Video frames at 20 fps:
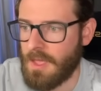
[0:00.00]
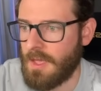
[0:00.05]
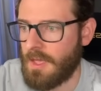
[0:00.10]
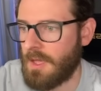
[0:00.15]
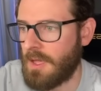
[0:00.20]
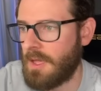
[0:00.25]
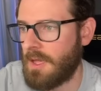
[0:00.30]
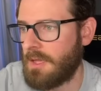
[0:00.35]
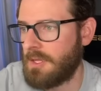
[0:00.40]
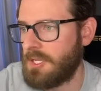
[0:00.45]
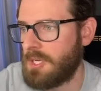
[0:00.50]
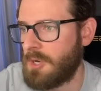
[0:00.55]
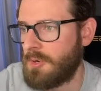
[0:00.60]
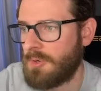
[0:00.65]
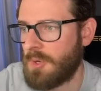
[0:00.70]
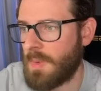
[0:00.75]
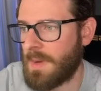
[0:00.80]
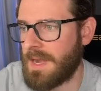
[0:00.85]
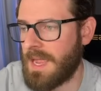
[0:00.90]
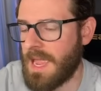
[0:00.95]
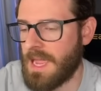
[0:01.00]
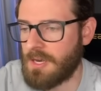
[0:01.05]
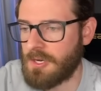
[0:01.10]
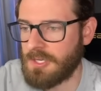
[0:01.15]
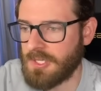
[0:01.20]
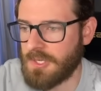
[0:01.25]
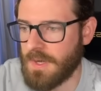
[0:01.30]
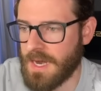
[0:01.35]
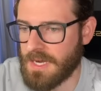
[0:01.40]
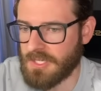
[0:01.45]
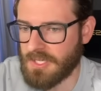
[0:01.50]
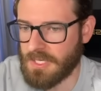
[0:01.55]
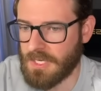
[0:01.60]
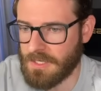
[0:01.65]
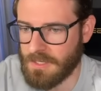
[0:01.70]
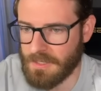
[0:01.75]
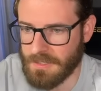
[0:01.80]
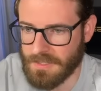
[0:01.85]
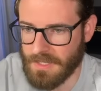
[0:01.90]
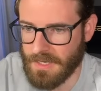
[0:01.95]
You don't know what headers you actually
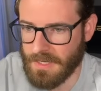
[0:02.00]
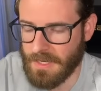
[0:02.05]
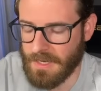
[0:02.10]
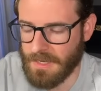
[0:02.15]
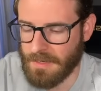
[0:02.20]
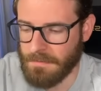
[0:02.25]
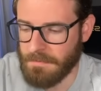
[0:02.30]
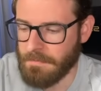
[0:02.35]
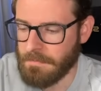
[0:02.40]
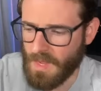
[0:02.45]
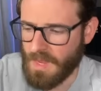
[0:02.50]
need to send in.